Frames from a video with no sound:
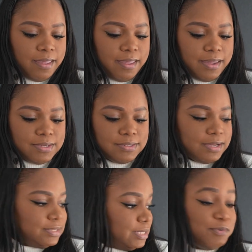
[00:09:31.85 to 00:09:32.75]
And
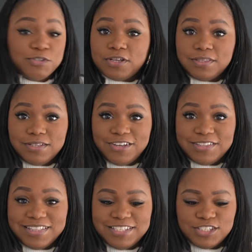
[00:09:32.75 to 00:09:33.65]
tell me what y'all think. I
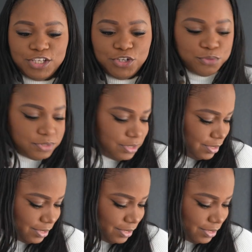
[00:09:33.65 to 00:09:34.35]
think these are cute.